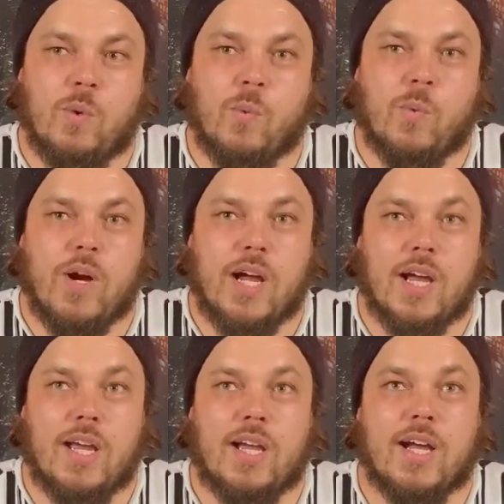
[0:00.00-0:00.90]

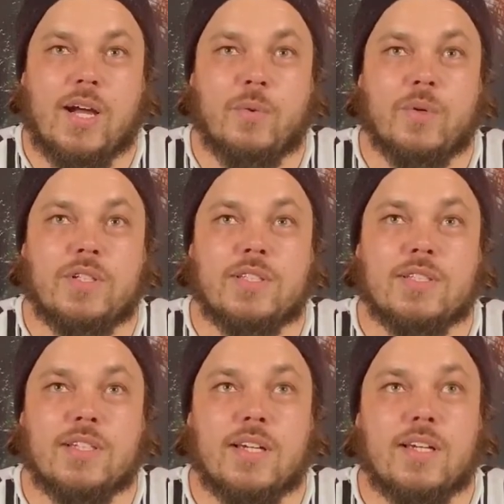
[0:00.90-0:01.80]
Why? I would
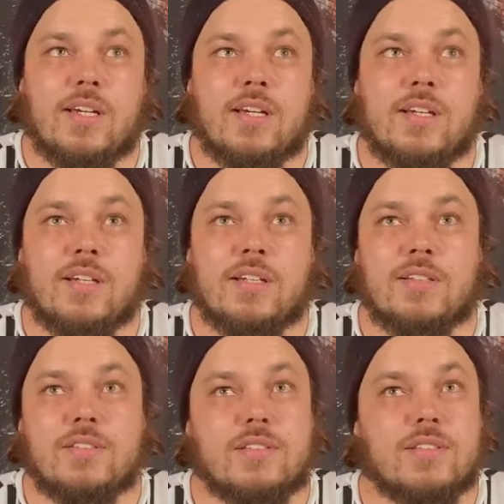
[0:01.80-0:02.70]
say
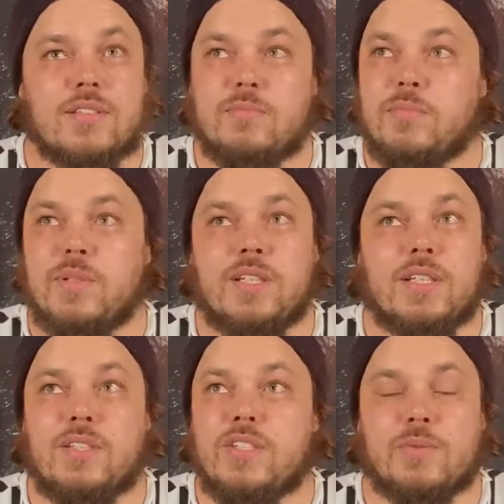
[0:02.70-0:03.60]

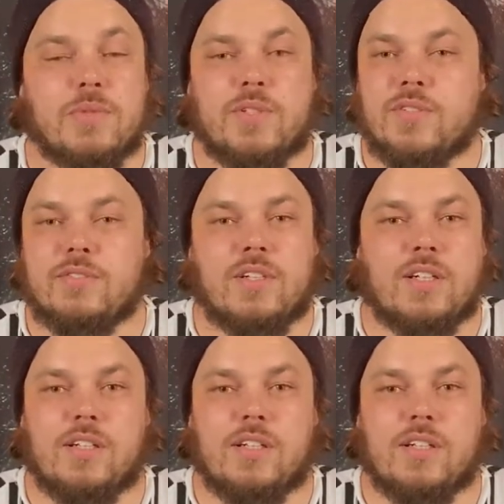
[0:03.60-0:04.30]
simply just because of God.